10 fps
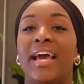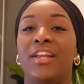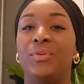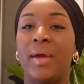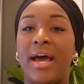
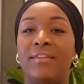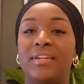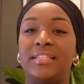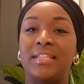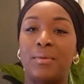and you have
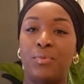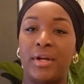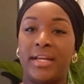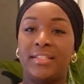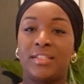a
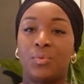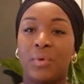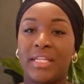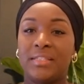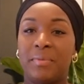separate
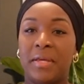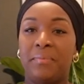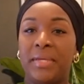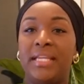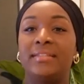
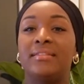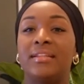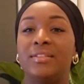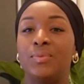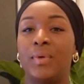waistband piece
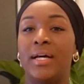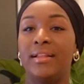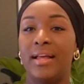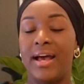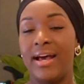as
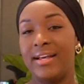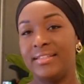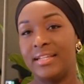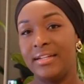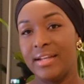well as
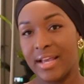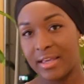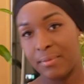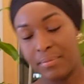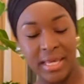
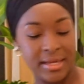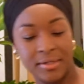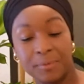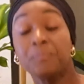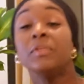neck
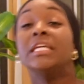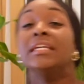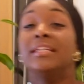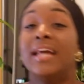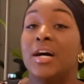band.
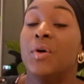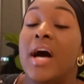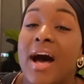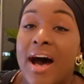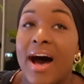Now,
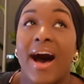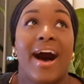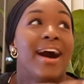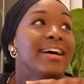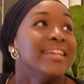
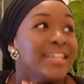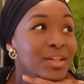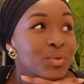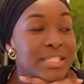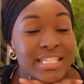
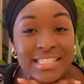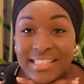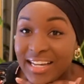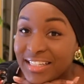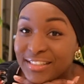I was
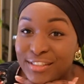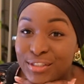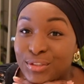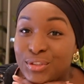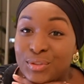excited
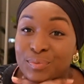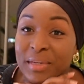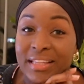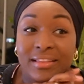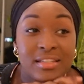to
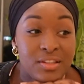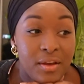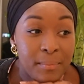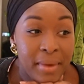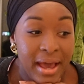make this
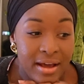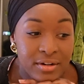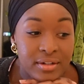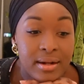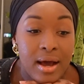
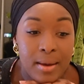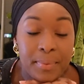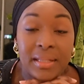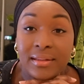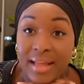pattern
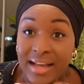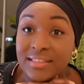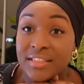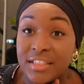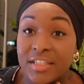up
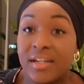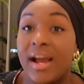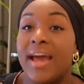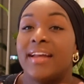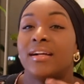last year.
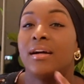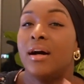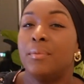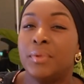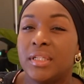I had a
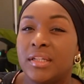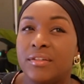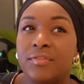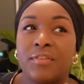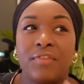couple
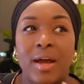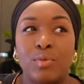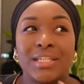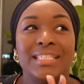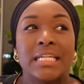of
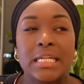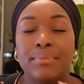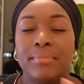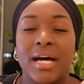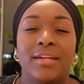fabrics
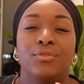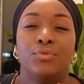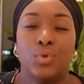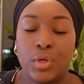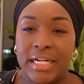in mind
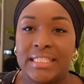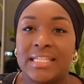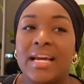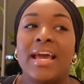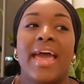for
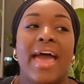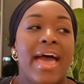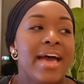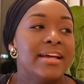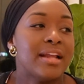it,
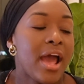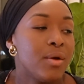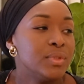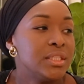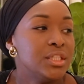and
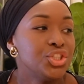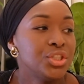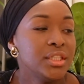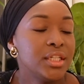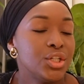I was
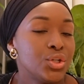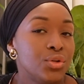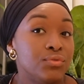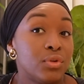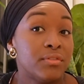initially going to
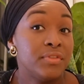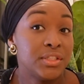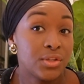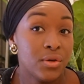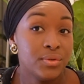go for a
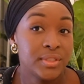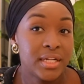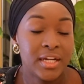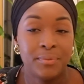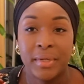viscose
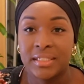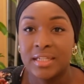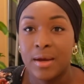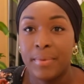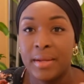that I
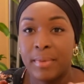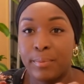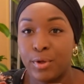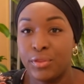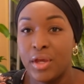picked up in my
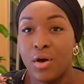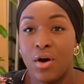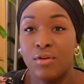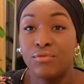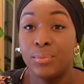birthday
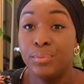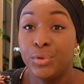haul from